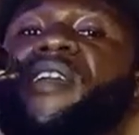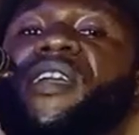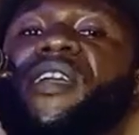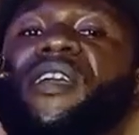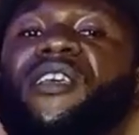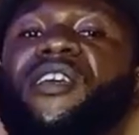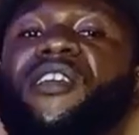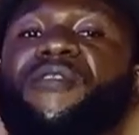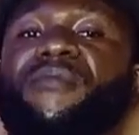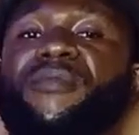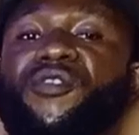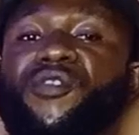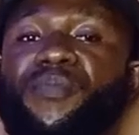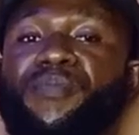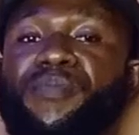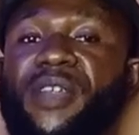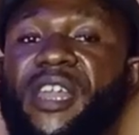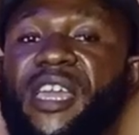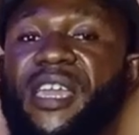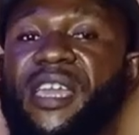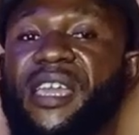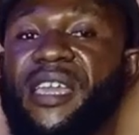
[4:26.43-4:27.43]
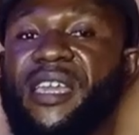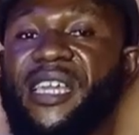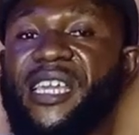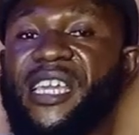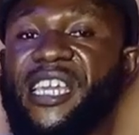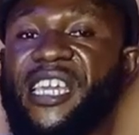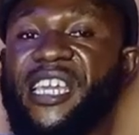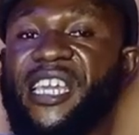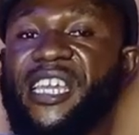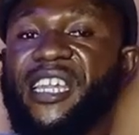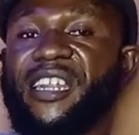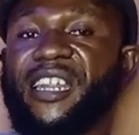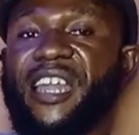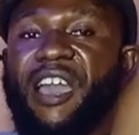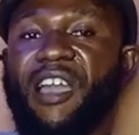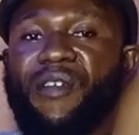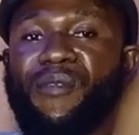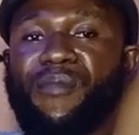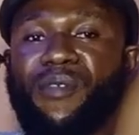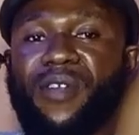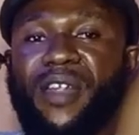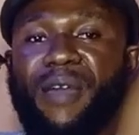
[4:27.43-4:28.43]
Instead of me to play E
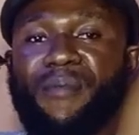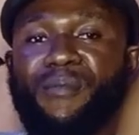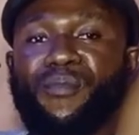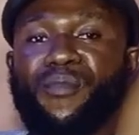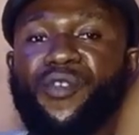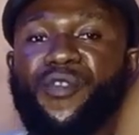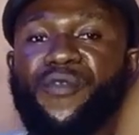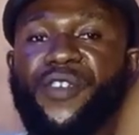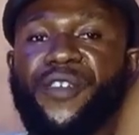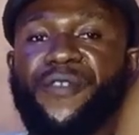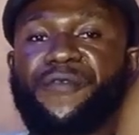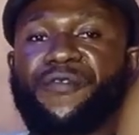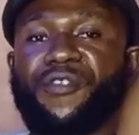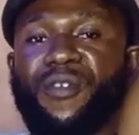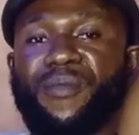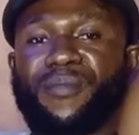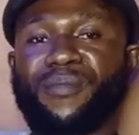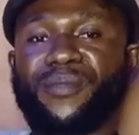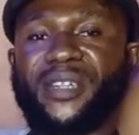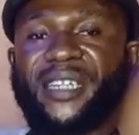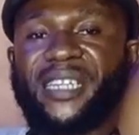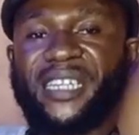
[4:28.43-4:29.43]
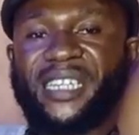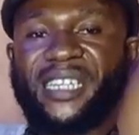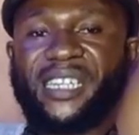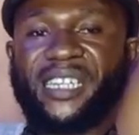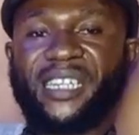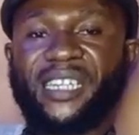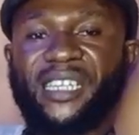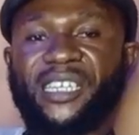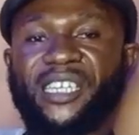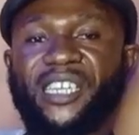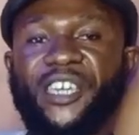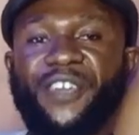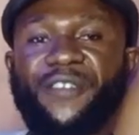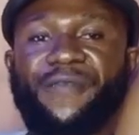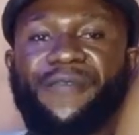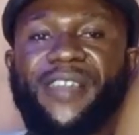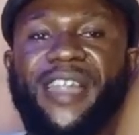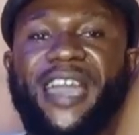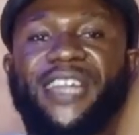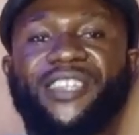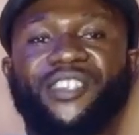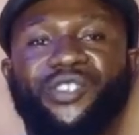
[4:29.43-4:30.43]
now, but I'm moving from E
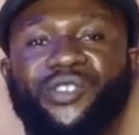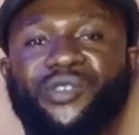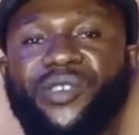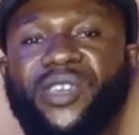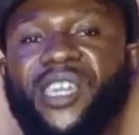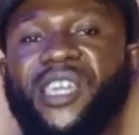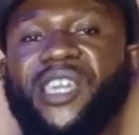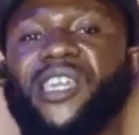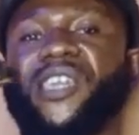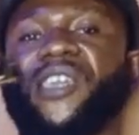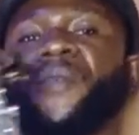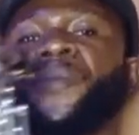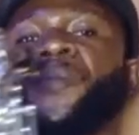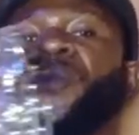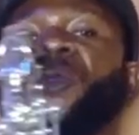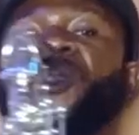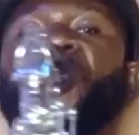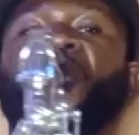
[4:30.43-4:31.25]
flat to E.